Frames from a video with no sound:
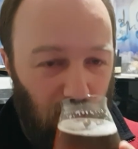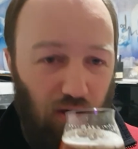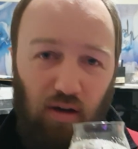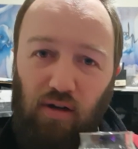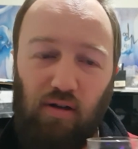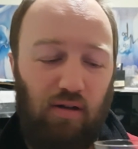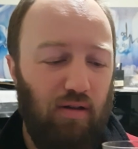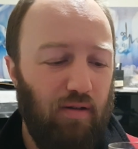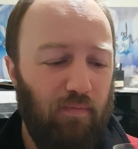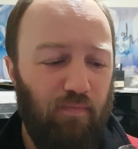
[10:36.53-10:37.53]
Oh,
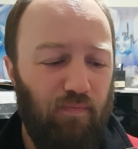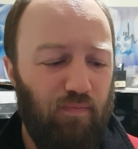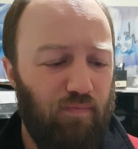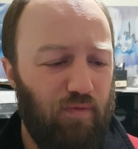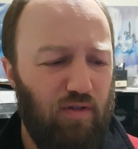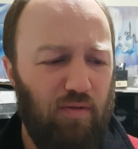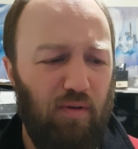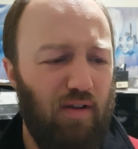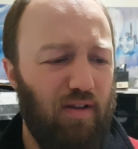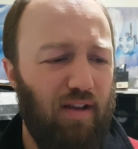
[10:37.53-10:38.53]

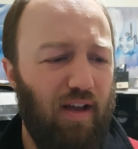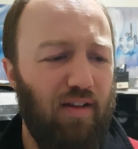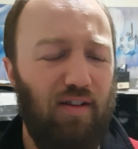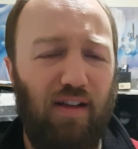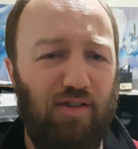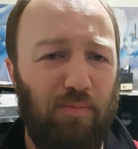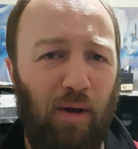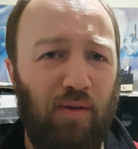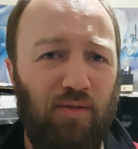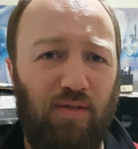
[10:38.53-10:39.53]
it
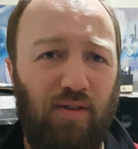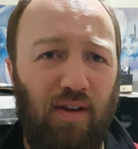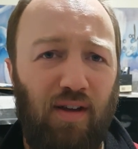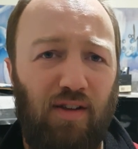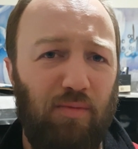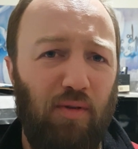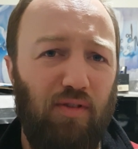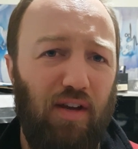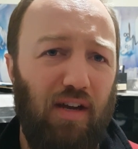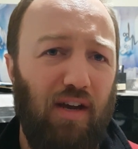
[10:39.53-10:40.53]
smells
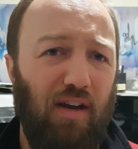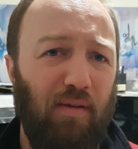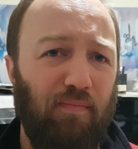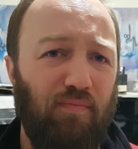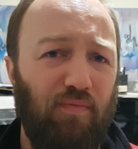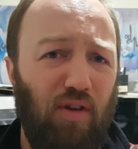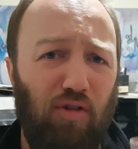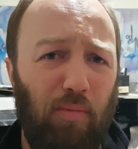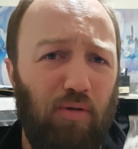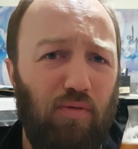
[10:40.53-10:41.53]
like a
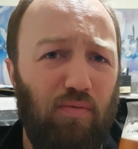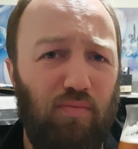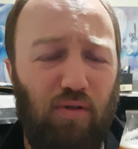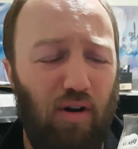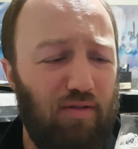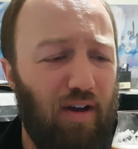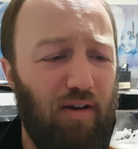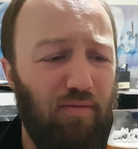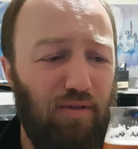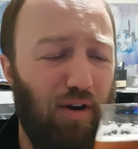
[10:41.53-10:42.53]
tropical
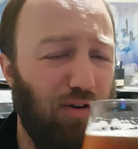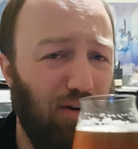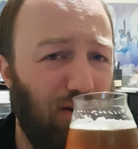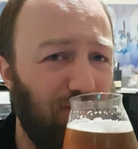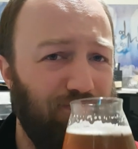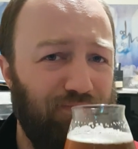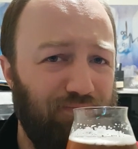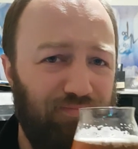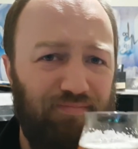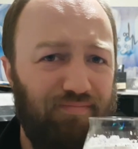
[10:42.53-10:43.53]
cocktail, coconut.
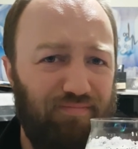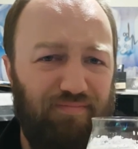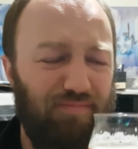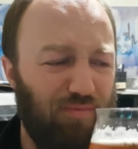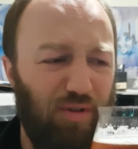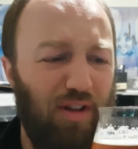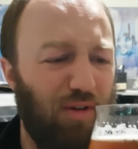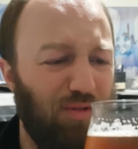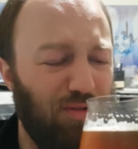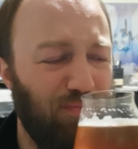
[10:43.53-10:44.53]

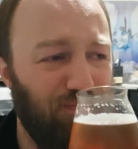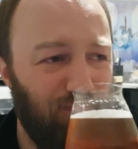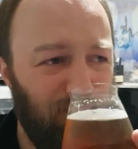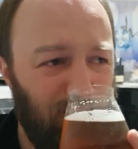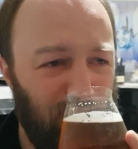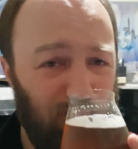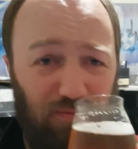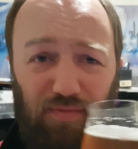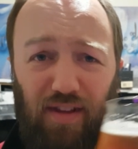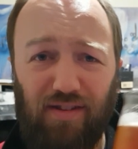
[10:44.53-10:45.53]
Really awesome.
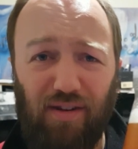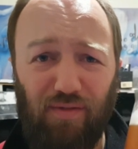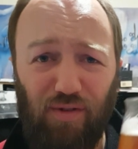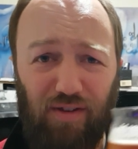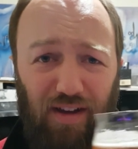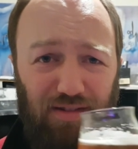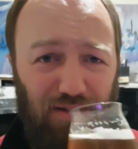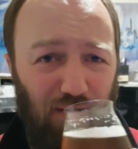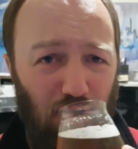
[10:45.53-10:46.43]
Let's go in for a taste.